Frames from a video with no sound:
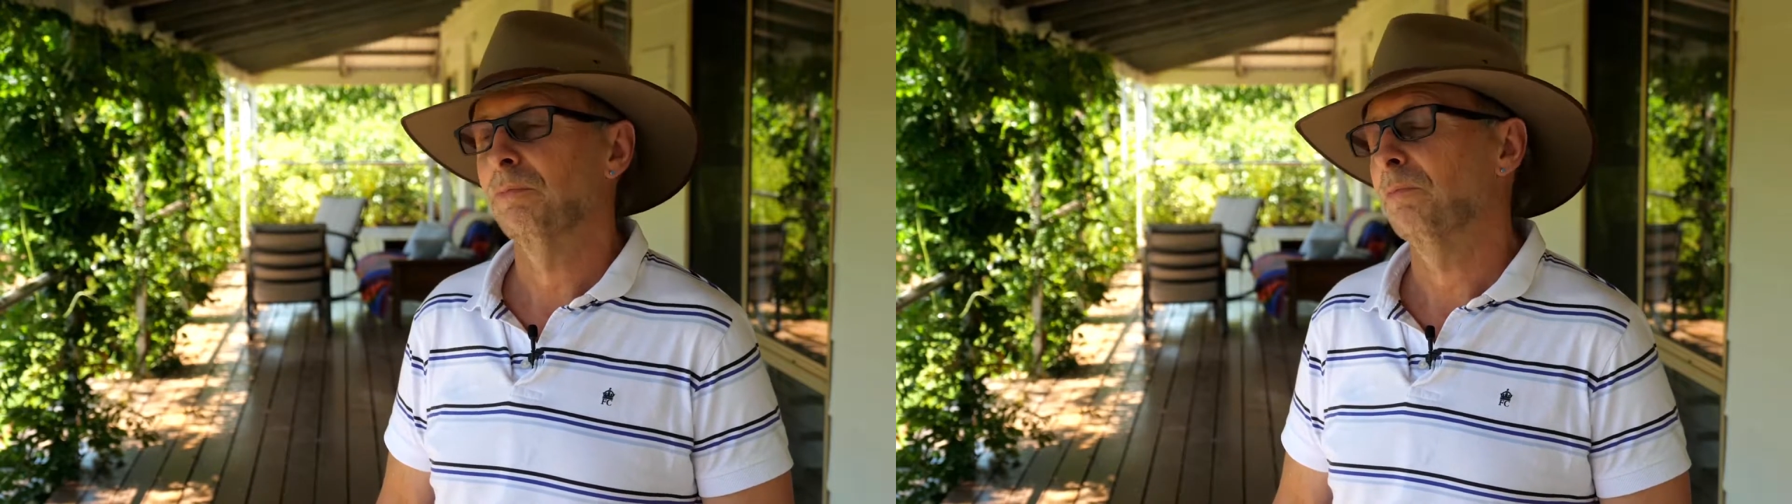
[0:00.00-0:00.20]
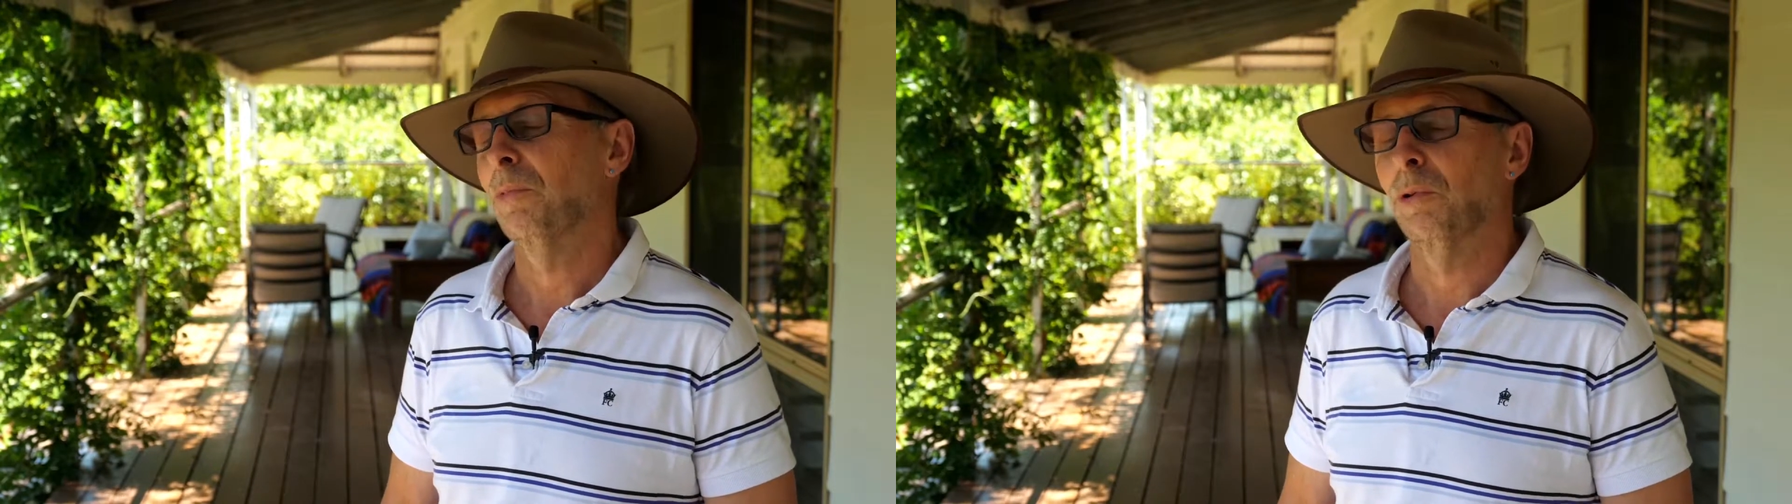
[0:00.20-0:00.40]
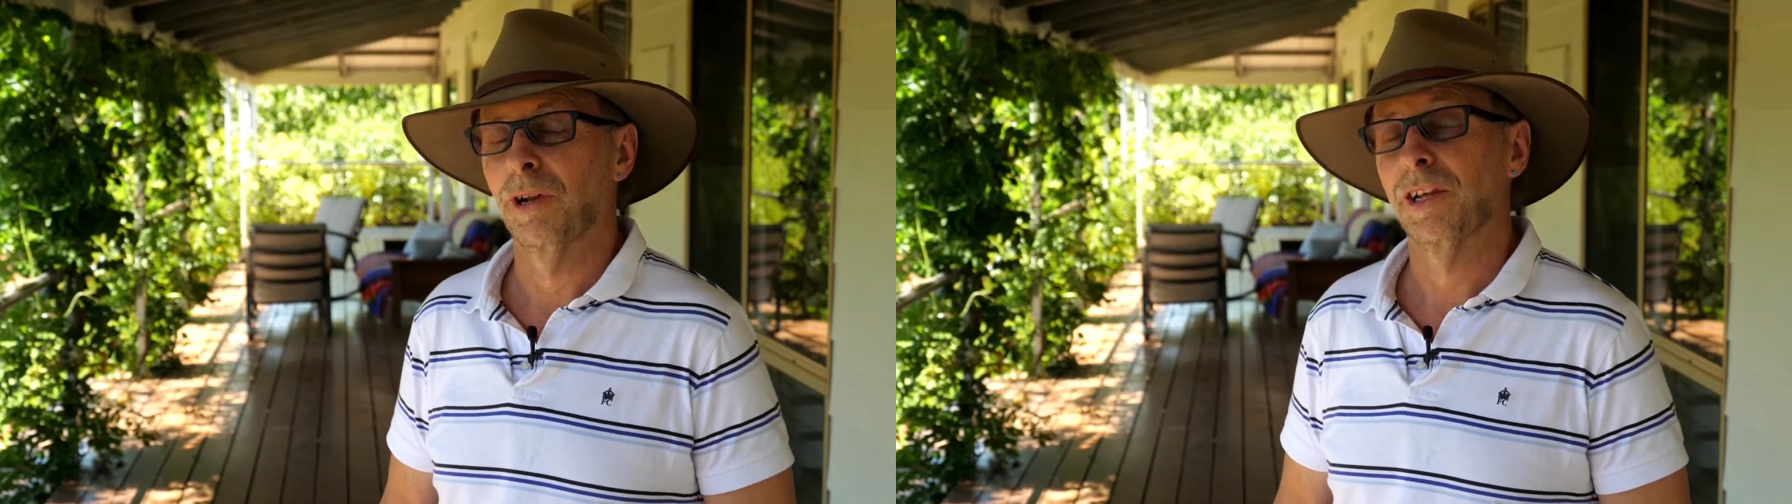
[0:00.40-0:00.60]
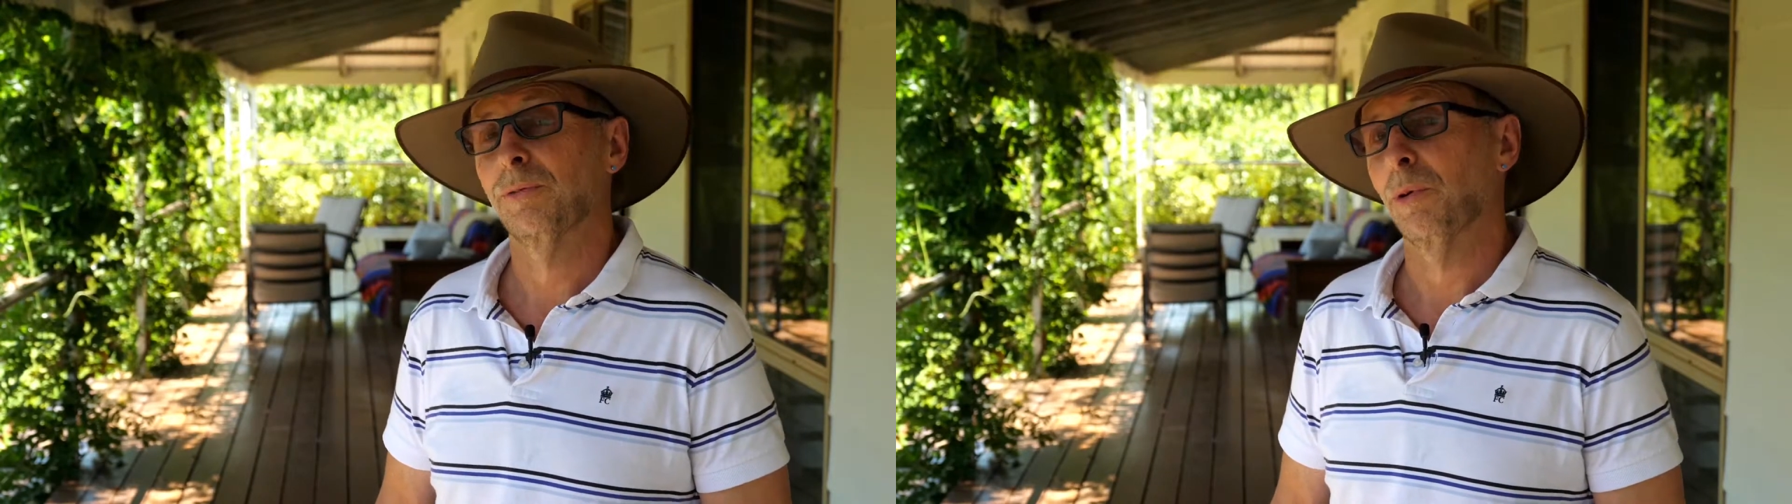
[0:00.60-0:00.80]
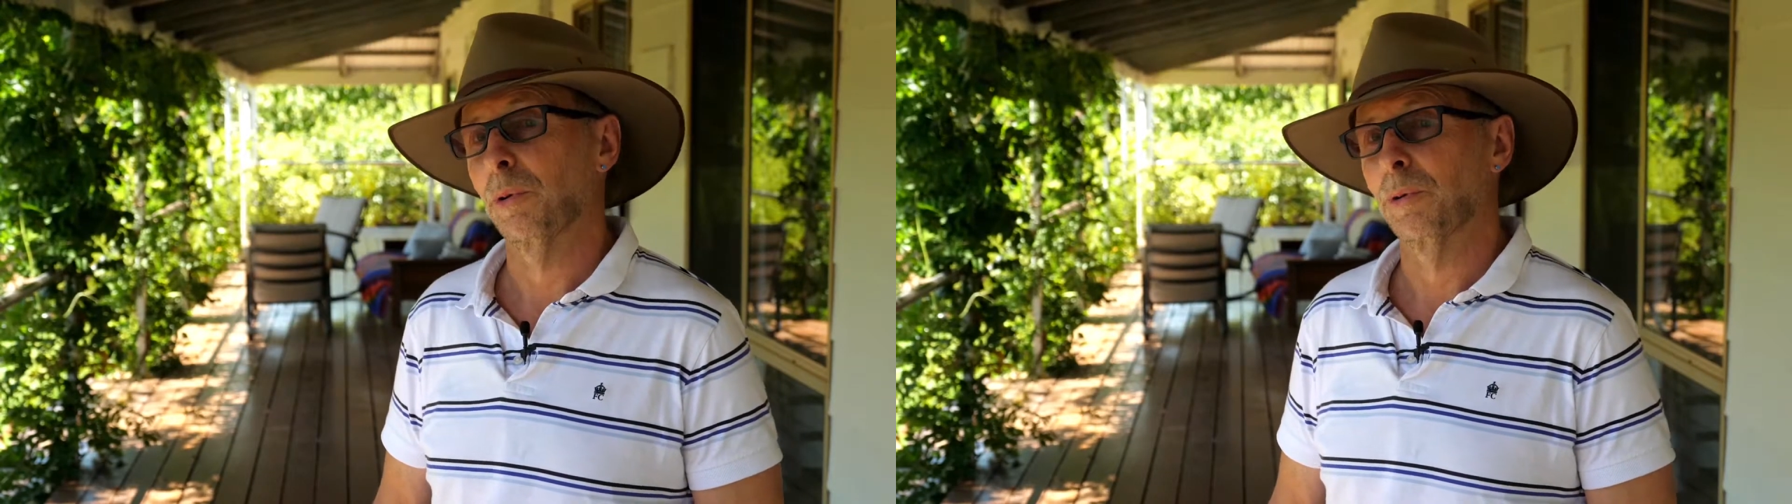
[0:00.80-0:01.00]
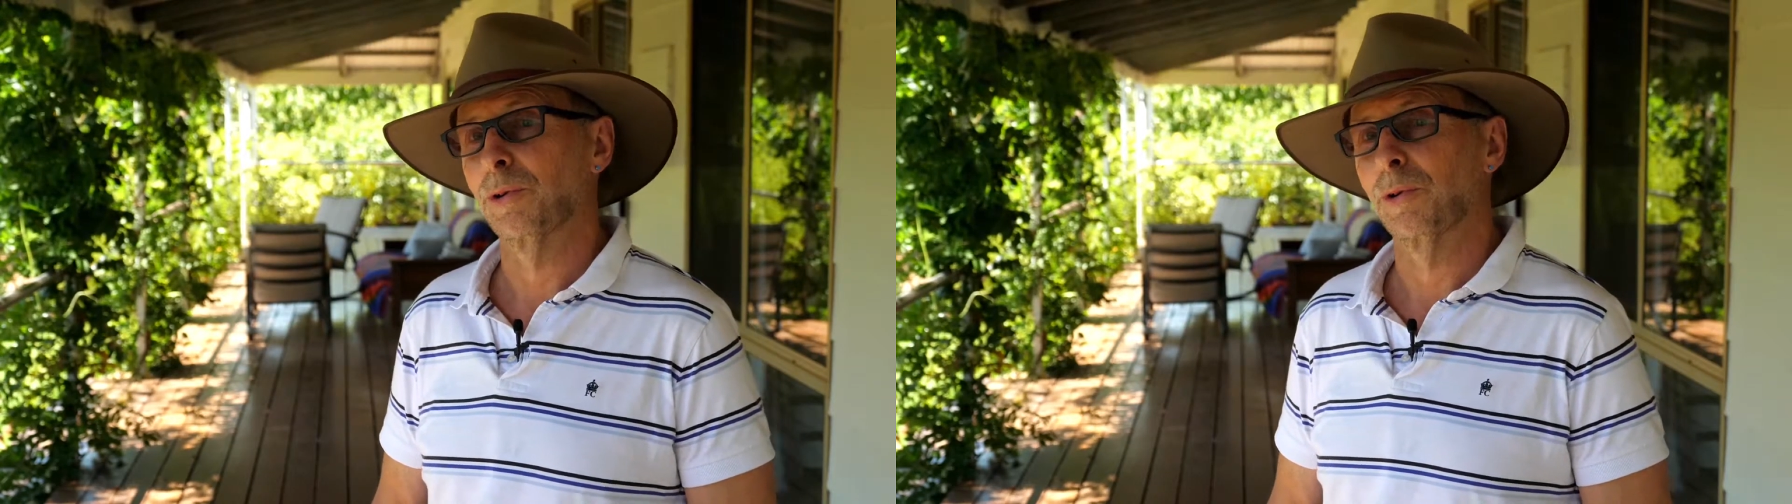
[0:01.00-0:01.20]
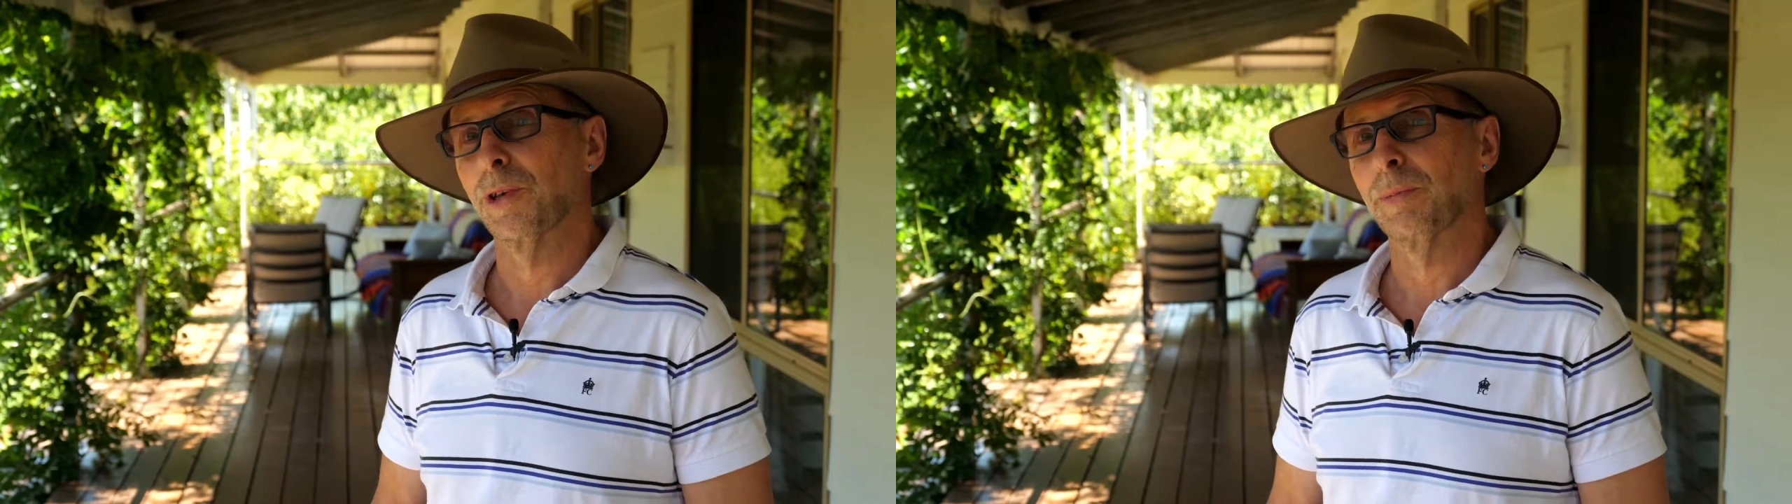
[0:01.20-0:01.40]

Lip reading: more or less what we were talking